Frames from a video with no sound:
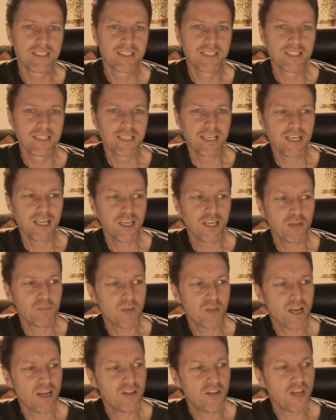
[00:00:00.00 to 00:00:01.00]

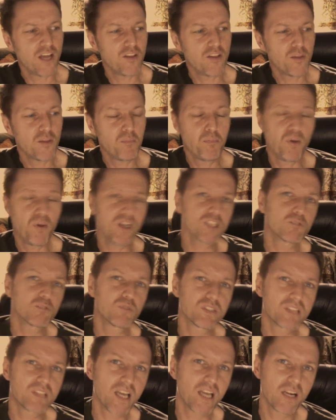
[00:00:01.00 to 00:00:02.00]
And the buzz
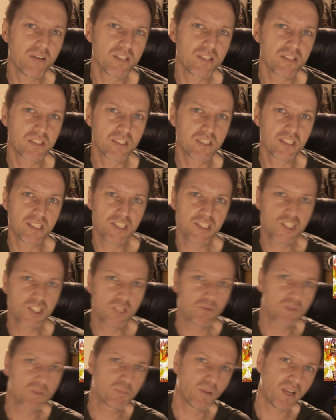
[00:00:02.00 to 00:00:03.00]
was there instantly. She
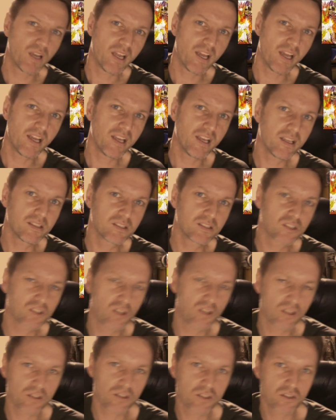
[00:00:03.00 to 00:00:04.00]
was playing
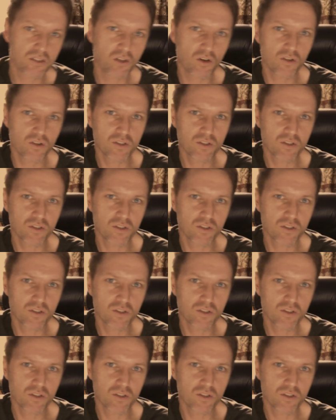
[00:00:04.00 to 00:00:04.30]
her songs,